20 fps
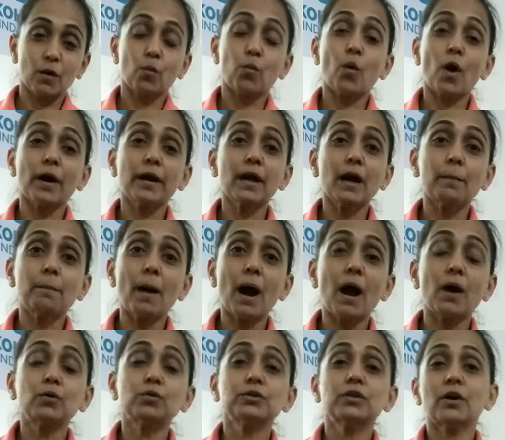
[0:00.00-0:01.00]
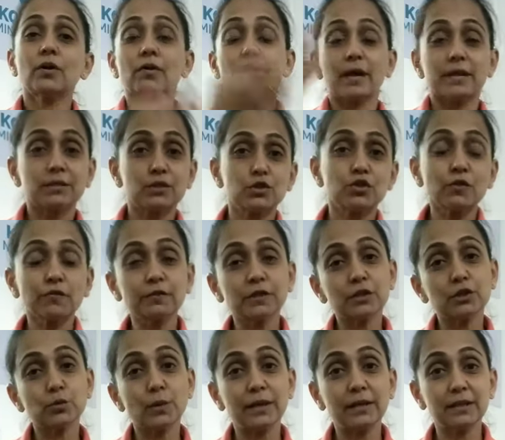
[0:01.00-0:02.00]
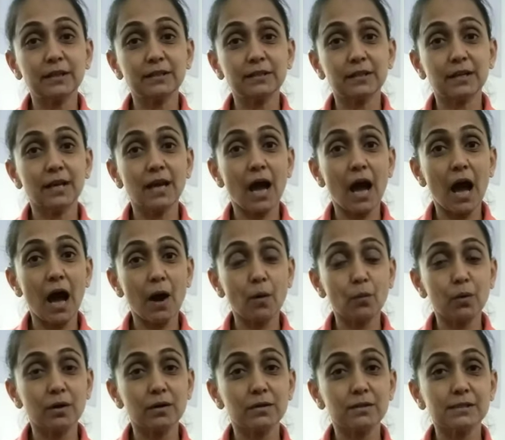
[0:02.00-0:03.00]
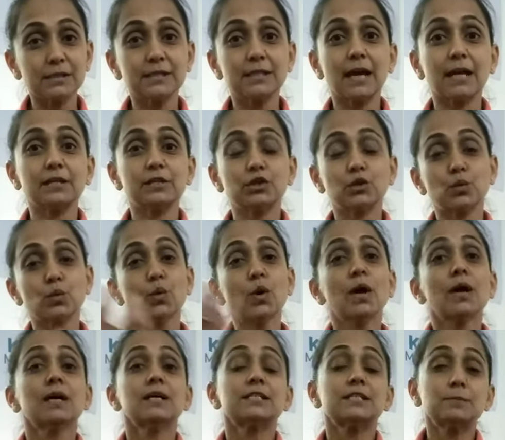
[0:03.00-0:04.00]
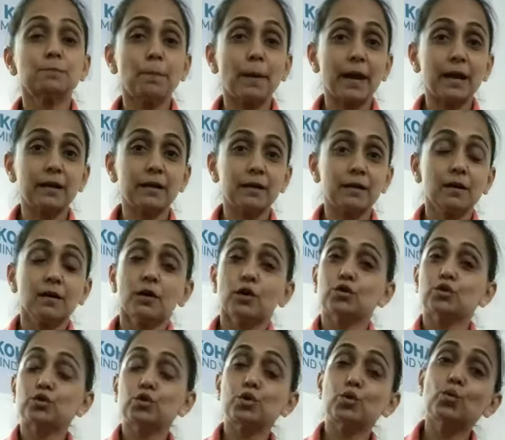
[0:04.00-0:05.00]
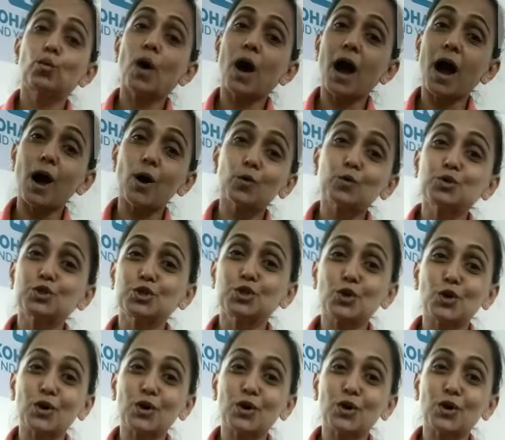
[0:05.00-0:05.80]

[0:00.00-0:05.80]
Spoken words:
What about the rest of the 23 hours that you spend throughout